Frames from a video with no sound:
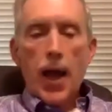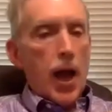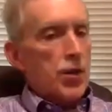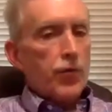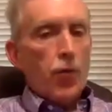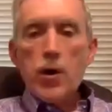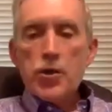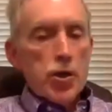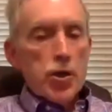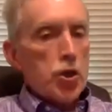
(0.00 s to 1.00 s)
as far as
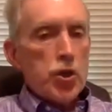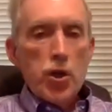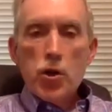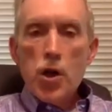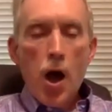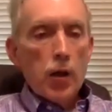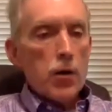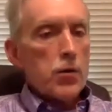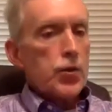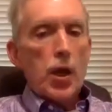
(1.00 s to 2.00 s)
just sheer
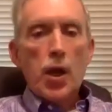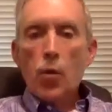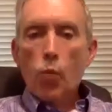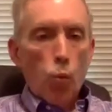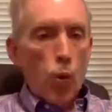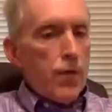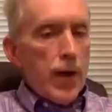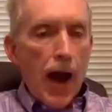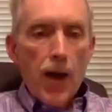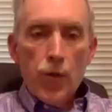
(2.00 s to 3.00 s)
dollars, we've
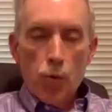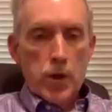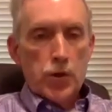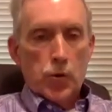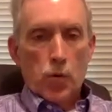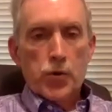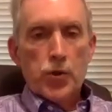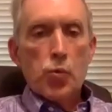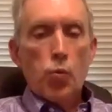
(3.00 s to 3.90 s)
got the resources.